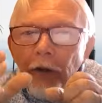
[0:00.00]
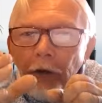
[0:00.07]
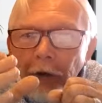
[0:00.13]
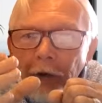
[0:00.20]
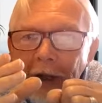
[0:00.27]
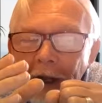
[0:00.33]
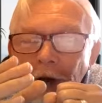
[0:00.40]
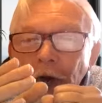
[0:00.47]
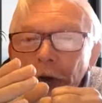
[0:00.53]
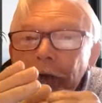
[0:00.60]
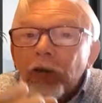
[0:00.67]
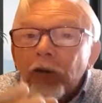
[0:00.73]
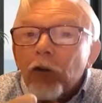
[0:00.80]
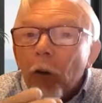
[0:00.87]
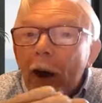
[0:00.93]

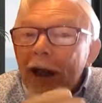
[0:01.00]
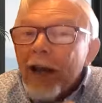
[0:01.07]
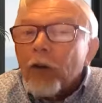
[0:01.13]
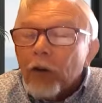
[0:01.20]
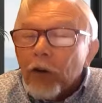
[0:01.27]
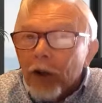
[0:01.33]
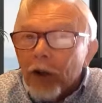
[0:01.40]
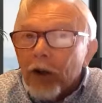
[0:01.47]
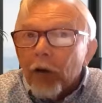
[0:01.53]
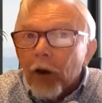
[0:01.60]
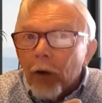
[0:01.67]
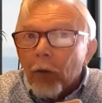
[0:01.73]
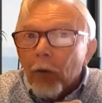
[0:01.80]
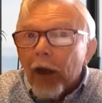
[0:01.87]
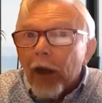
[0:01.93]
the
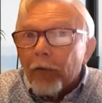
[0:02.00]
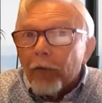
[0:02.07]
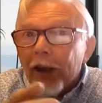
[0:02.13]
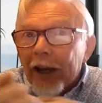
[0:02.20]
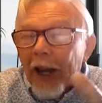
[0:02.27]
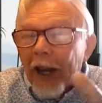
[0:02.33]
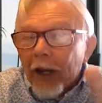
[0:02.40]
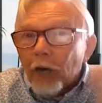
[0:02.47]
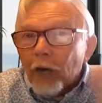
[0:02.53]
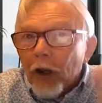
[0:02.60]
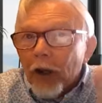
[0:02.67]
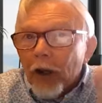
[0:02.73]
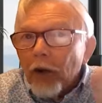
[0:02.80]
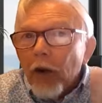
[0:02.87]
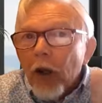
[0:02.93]
individuality, if it
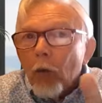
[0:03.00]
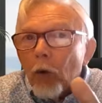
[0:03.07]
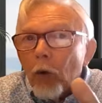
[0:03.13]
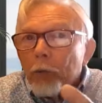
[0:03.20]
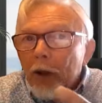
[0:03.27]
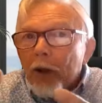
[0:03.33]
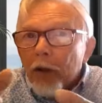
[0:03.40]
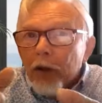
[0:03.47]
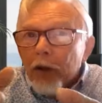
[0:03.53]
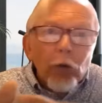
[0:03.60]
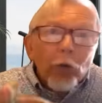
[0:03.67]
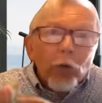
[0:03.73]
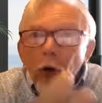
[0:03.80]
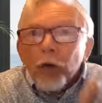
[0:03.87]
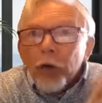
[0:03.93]
kicked in, would
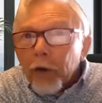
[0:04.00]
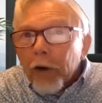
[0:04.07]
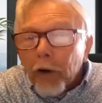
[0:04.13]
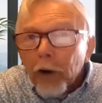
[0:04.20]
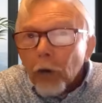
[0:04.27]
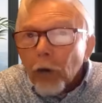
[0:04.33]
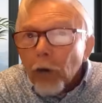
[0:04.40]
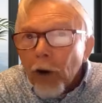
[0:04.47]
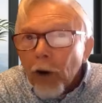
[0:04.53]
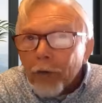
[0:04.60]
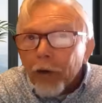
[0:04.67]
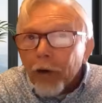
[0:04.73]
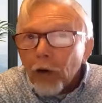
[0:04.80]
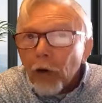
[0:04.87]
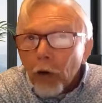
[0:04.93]
be that you leave
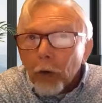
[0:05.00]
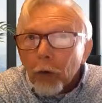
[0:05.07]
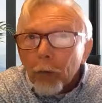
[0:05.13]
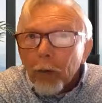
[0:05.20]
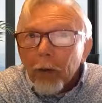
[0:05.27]
the